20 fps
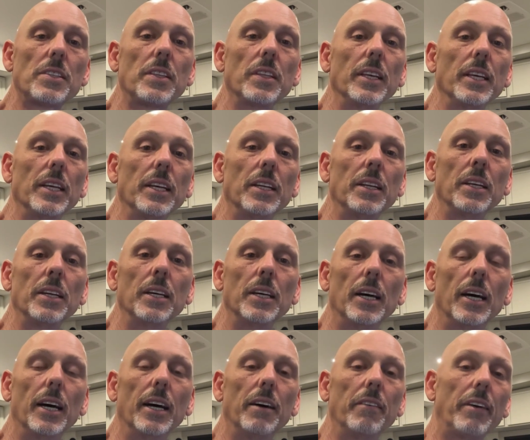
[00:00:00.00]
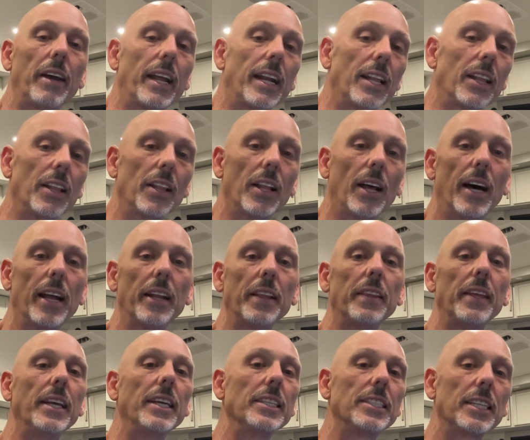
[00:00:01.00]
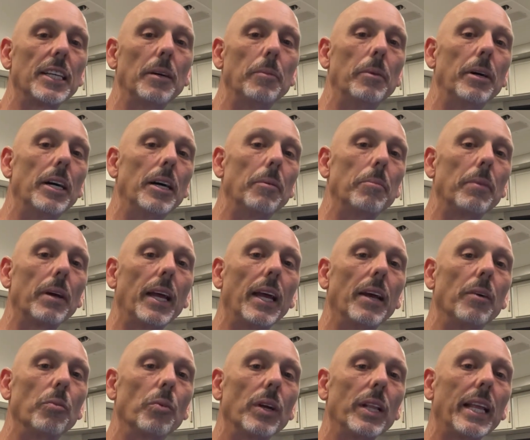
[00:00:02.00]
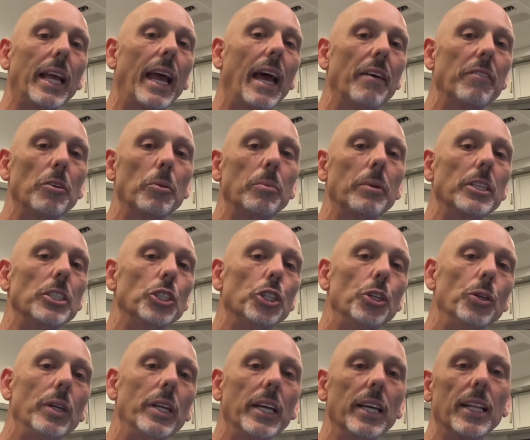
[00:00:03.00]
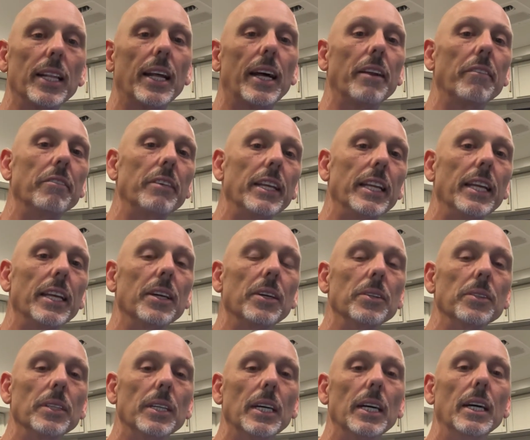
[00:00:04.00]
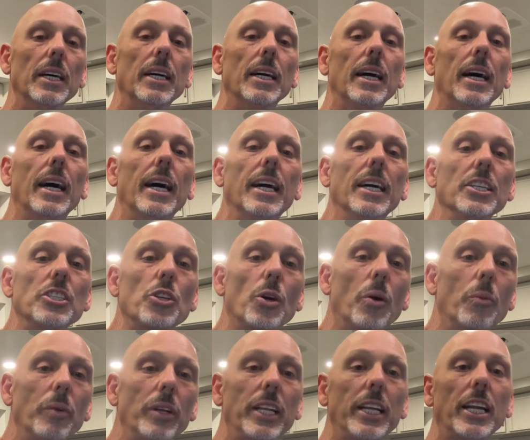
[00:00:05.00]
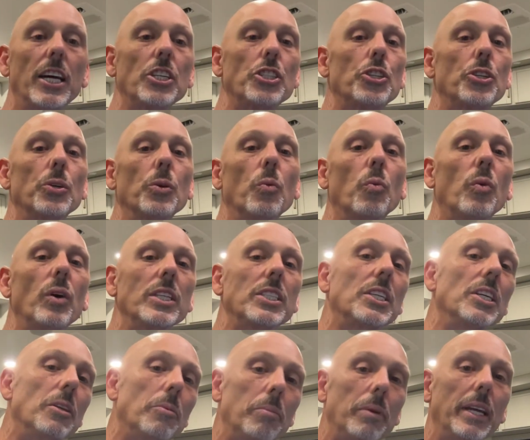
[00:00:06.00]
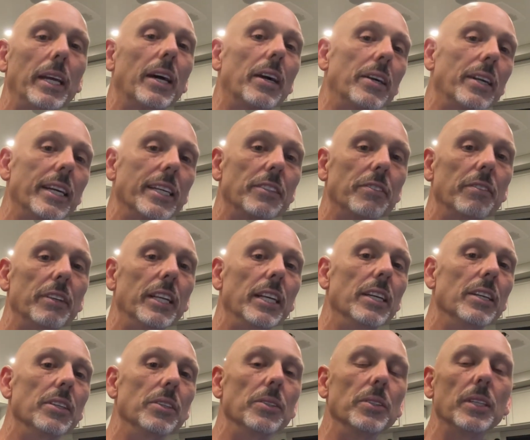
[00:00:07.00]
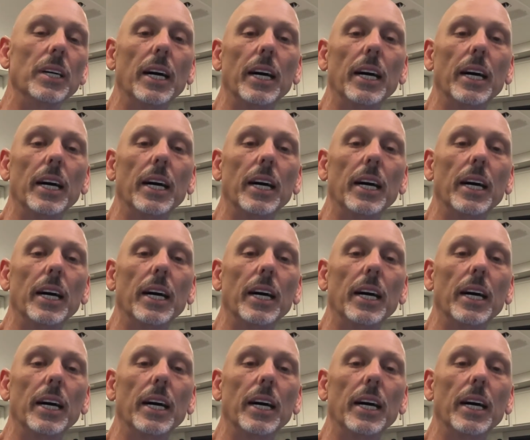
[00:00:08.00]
then, I've had a lot of things come up and really haven't been shooting a lot of video. So I'm really not sure what's going to be our next video